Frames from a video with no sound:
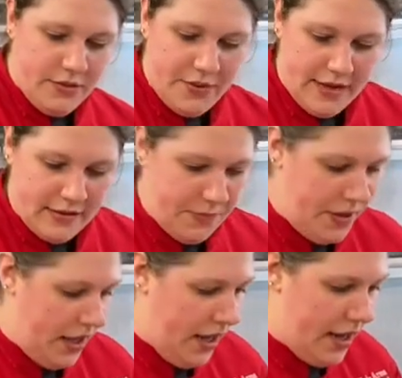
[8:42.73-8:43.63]

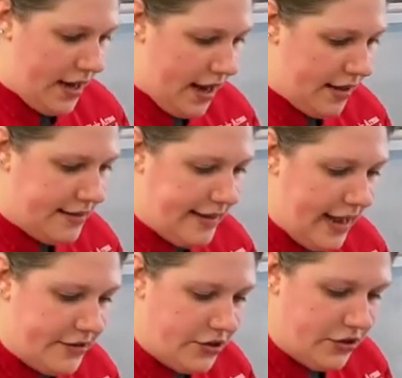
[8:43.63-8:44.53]
recipe, and I'll
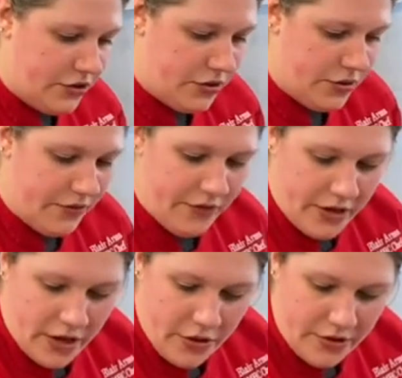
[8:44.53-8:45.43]
attach it to the
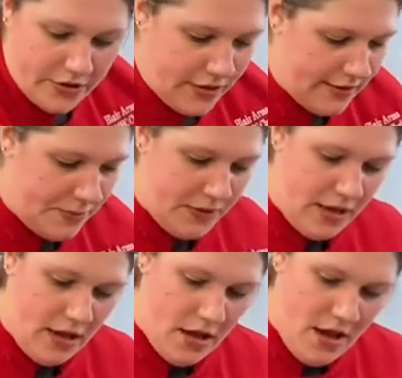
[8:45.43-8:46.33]
video, this
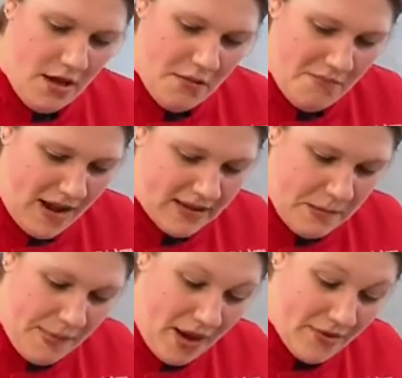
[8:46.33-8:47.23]
recipe makes
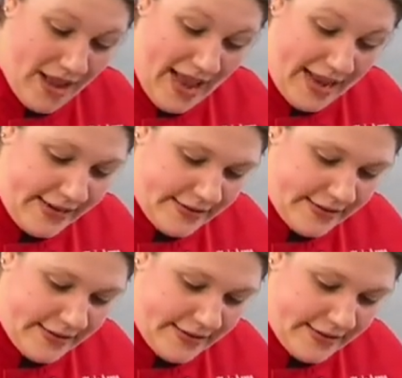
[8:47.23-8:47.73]
about 8.